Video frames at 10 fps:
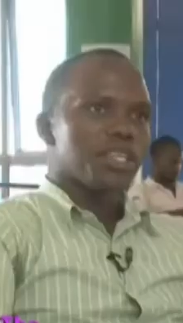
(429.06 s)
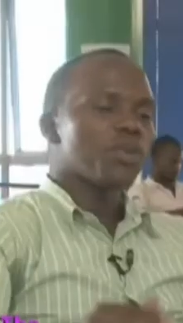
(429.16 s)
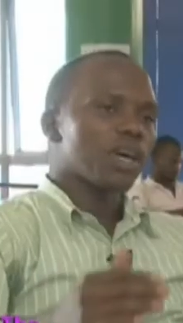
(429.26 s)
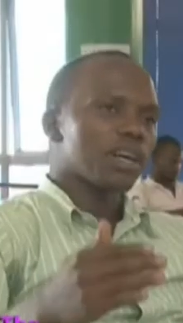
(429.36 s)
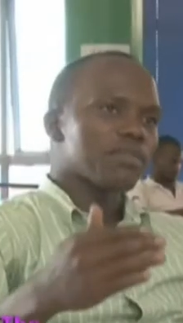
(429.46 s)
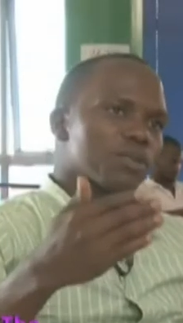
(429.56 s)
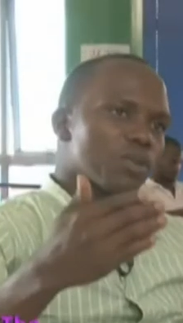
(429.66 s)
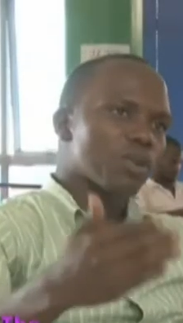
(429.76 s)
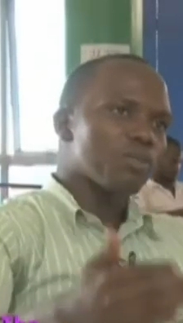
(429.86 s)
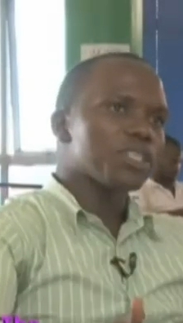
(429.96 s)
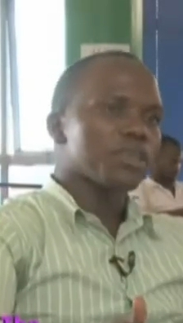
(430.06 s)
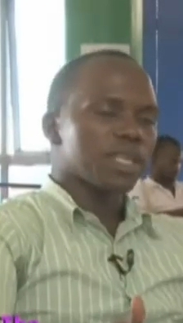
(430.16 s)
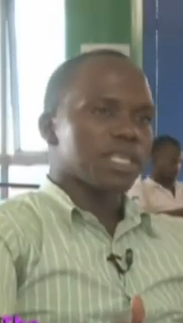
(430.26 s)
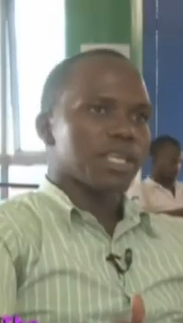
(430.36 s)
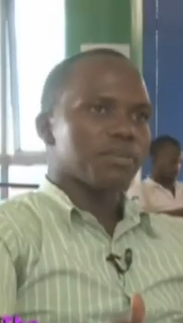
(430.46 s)
You have to commit your
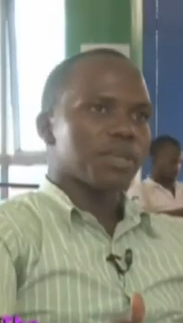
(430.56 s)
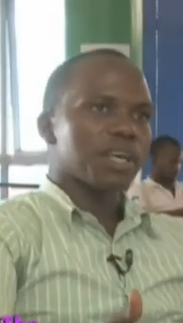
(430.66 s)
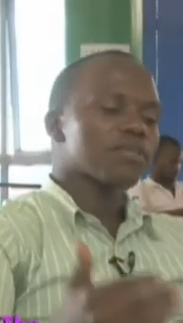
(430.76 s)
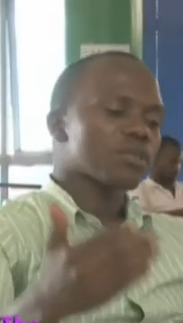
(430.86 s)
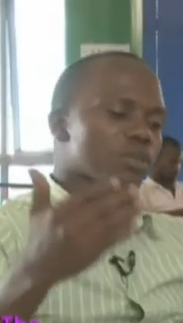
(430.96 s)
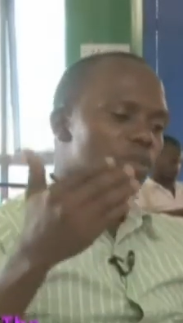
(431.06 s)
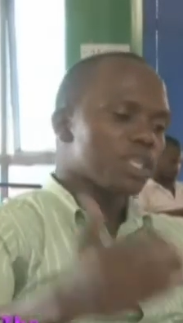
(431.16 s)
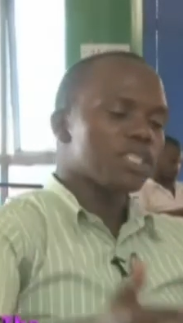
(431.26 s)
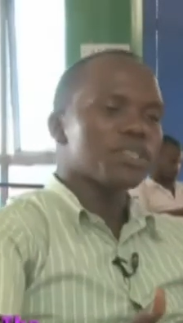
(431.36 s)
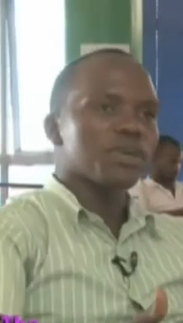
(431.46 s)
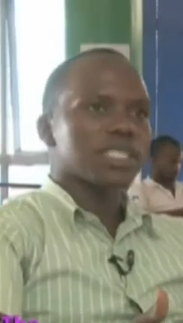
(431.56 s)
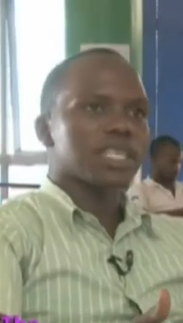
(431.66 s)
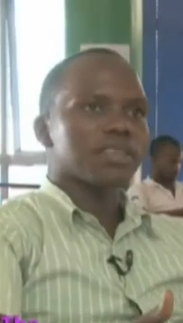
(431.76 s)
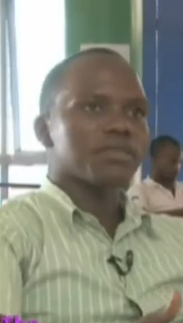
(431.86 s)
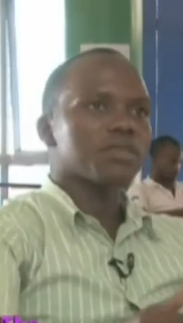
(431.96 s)
time, you have to commit
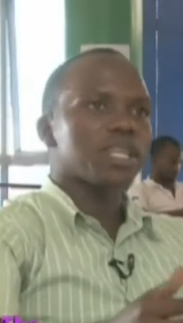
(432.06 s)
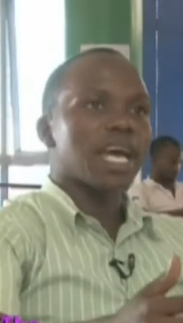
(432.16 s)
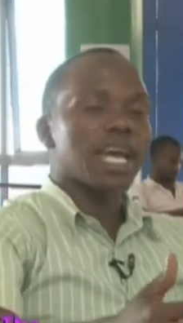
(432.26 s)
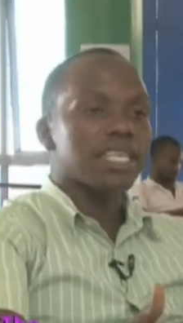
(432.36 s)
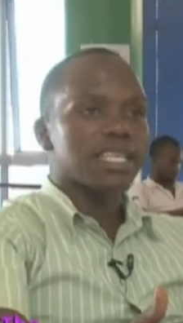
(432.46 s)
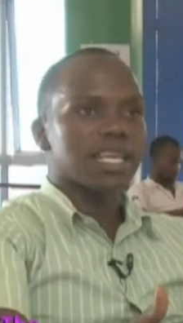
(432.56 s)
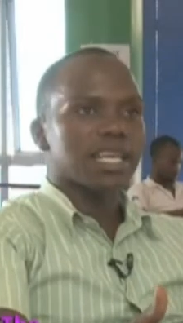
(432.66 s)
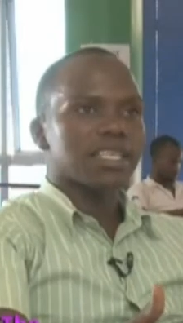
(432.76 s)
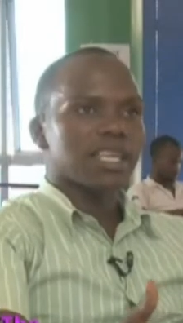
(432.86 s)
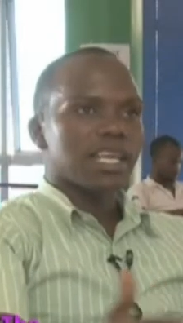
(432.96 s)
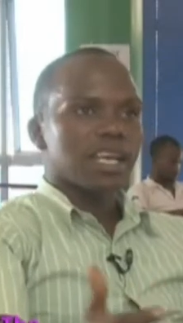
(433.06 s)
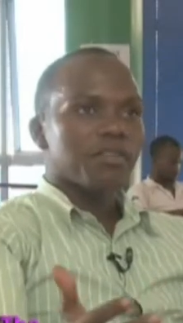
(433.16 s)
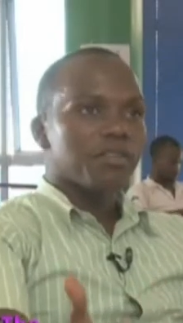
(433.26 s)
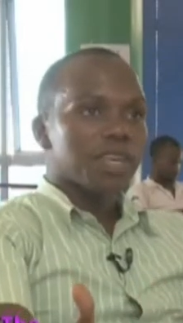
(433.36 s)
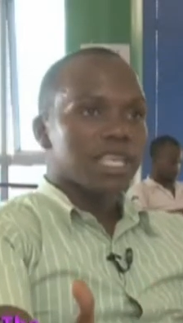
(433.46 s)
yourself to the idea.
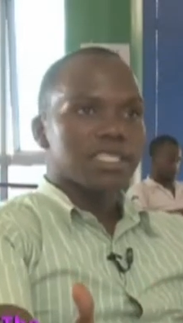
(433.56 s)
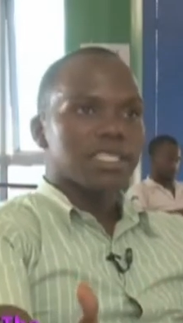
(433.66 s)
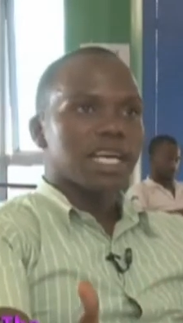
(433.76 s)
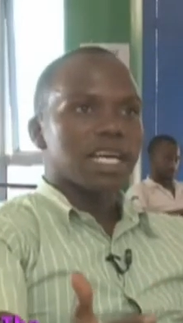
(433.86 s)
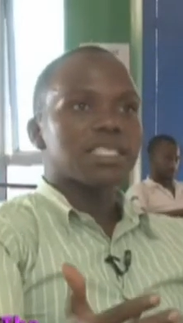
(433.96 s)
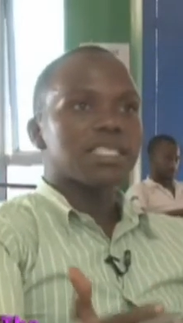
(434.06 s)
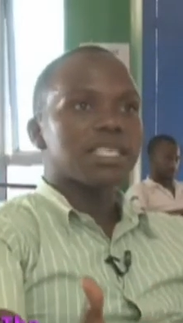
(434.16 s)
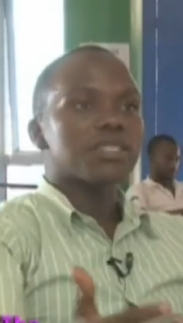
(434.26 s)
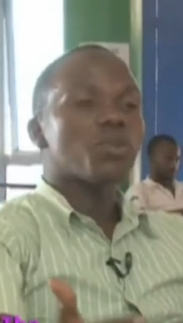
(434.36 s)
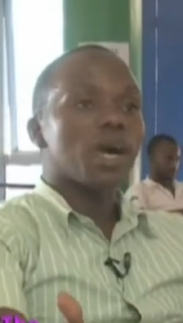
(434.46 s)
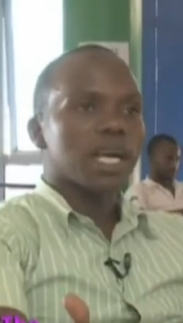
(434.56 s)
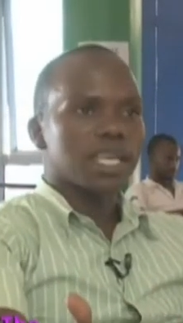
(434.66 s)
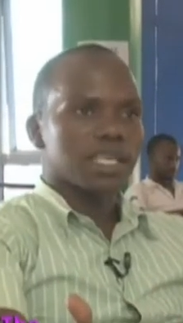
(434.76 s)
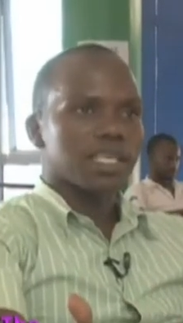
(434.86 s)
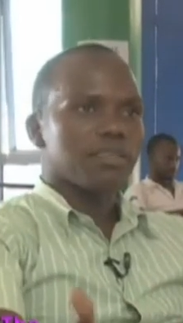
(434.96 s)
Feel it and see it
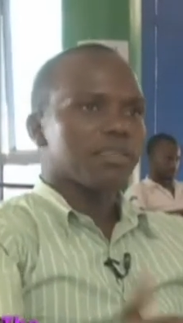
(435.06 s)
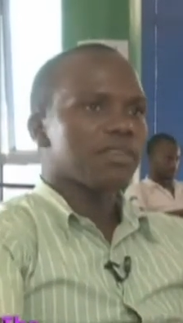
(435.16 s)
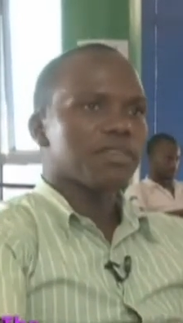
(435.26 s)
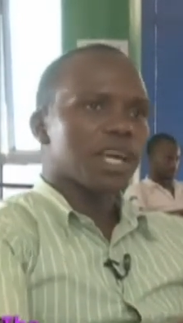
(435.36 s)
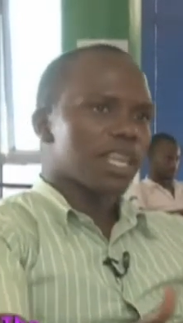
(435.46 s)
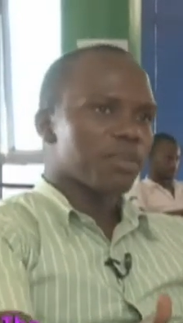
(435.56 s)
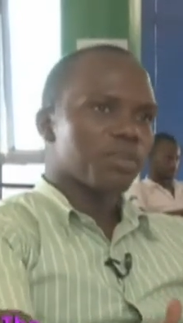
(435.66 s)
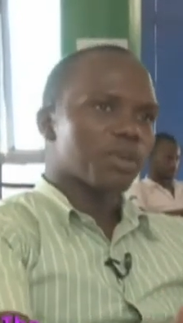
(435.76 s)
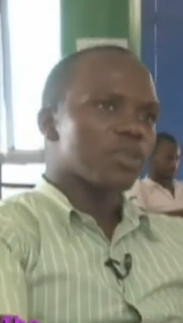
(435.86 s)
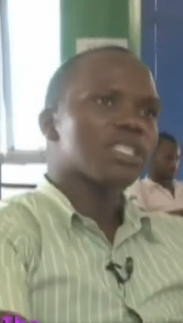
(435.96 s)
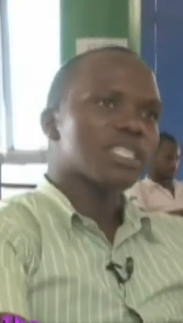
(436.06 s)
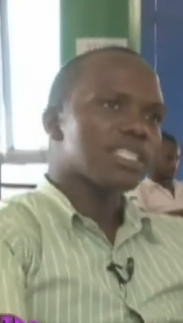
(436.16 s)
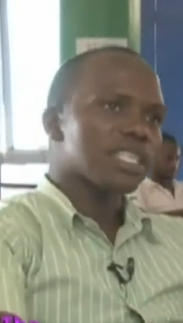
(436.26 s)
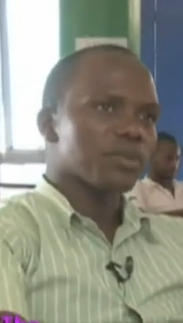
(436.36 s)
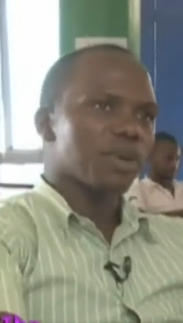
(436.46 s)
working. Even if other people don't
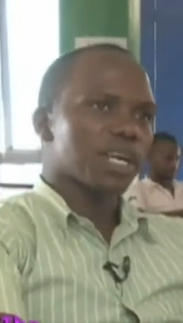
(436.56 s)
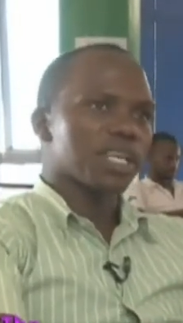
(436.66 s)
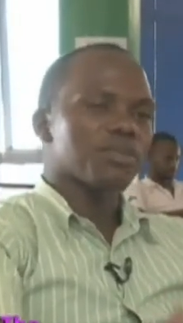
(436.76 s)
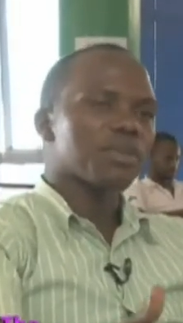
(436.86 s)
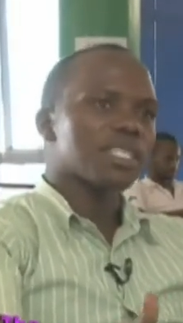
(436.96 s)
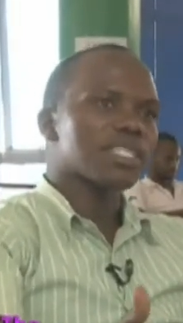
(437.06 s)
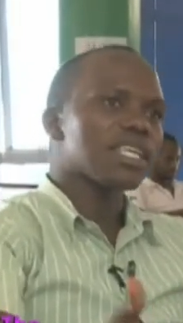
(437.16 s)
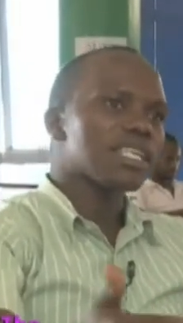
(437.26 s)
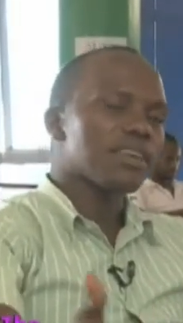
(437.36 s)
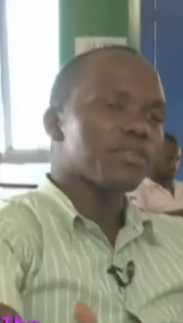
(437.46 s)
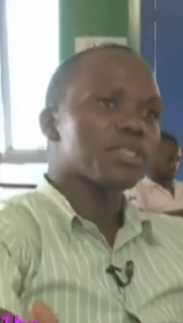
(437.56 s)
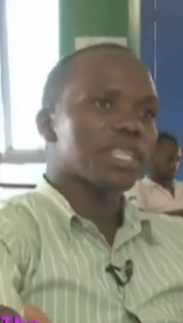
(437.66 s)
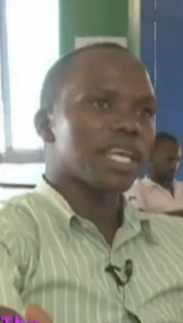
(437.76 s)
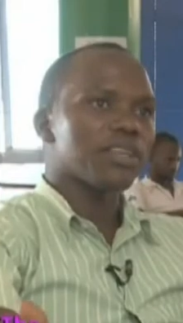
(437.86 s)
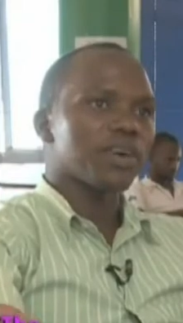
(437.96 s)
see it working, you must see the
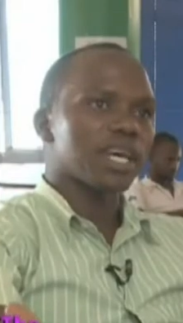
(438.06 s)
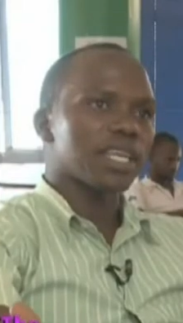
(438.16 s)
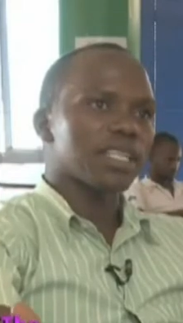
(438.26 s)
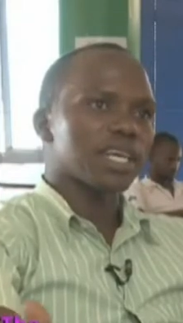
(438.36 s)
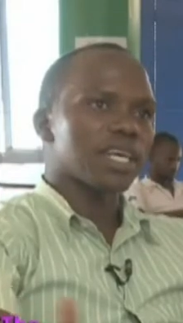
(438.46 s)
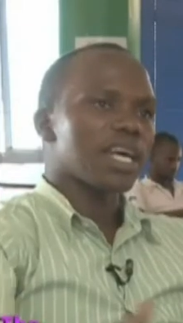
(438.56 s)
future in your idea